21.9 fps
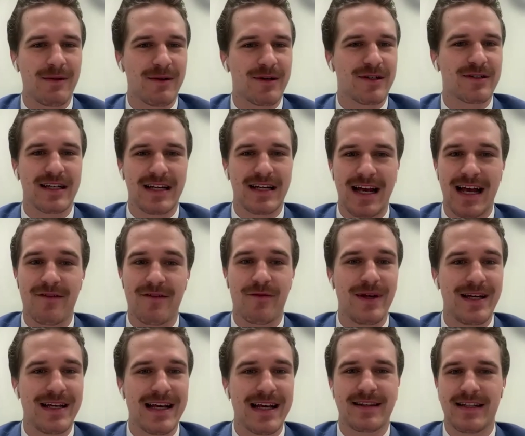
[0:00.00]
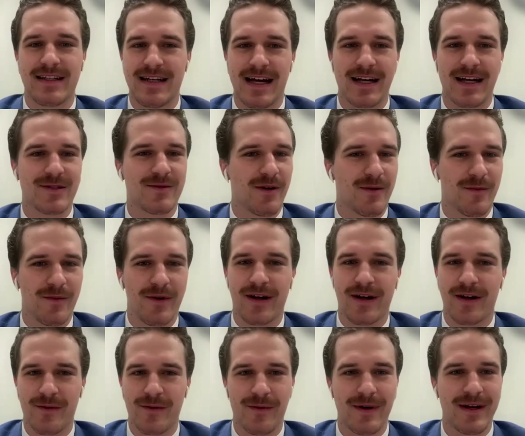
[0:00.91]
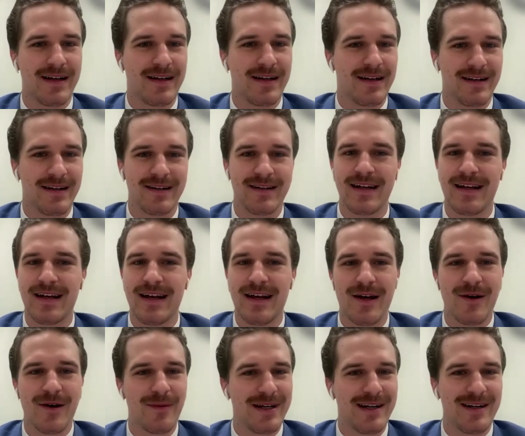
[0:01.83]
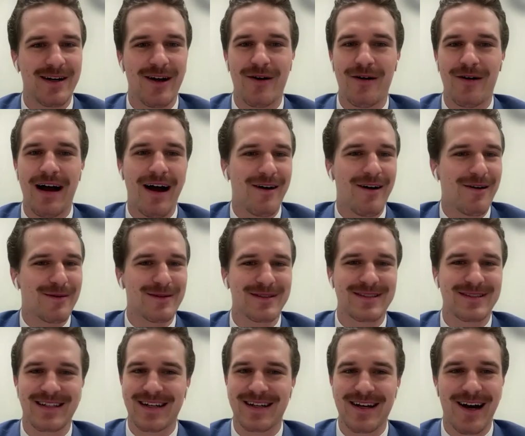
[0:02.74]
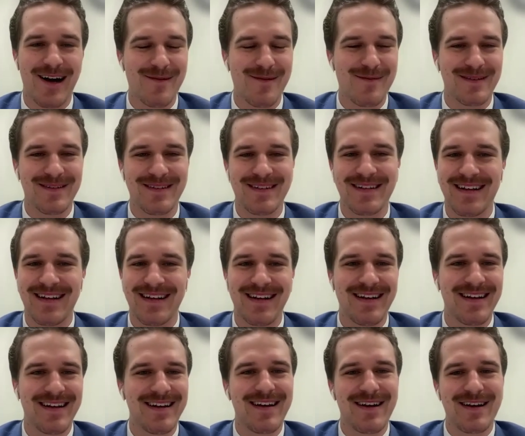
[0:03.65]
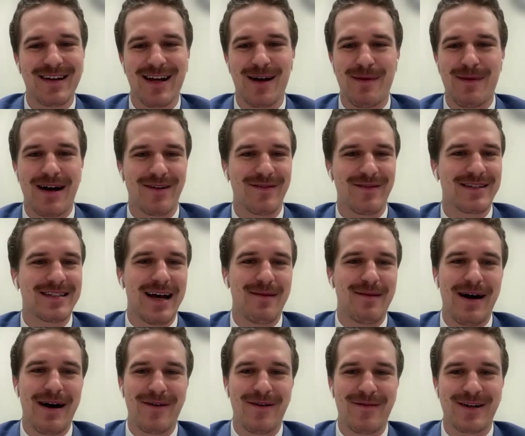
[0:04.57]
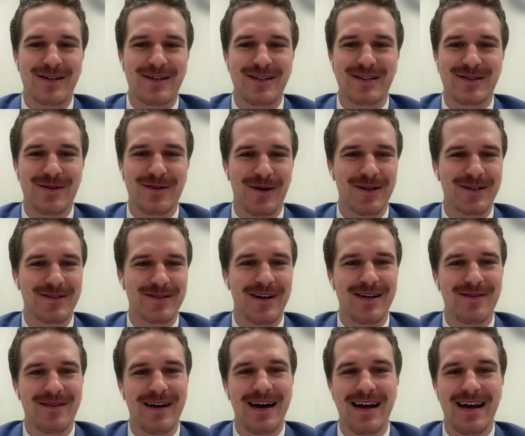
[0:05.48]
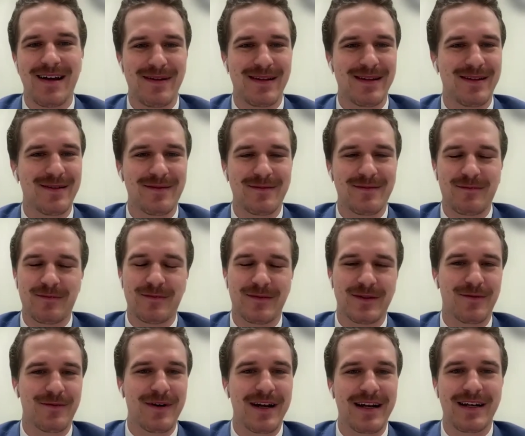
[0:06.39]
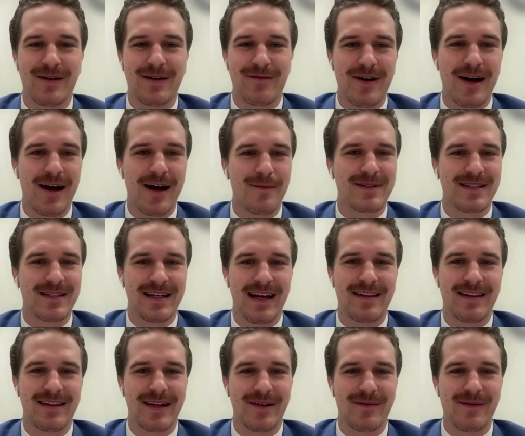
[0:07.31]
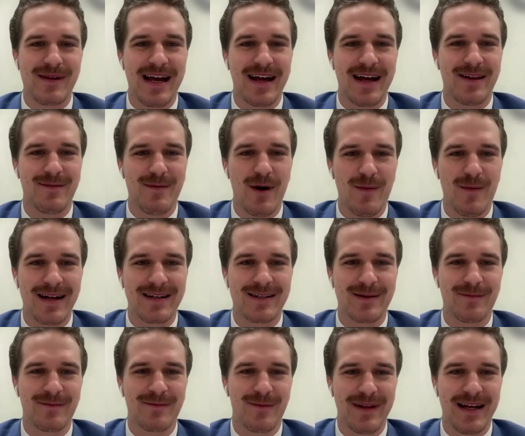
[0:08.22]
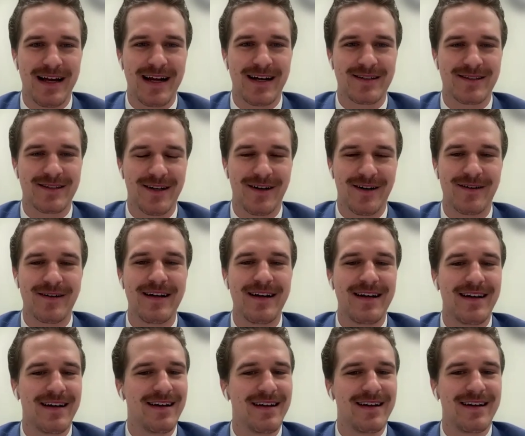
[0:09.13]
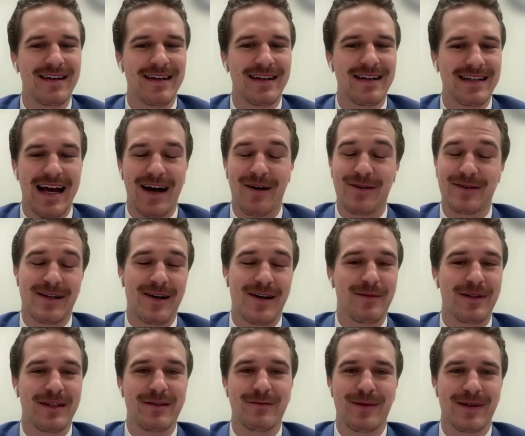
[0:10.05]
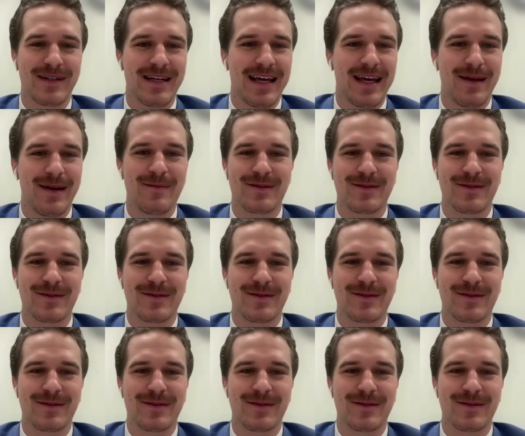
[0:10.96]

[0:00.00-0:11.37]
We were just like, hey, if we get the next one, we're gonna win. And we didn't know how it was gonna come and come out of a timeout. Richie scores right away. I mean, the rink erupts, and I think we had the momentum from there. So yeah, it was an unbelievable game.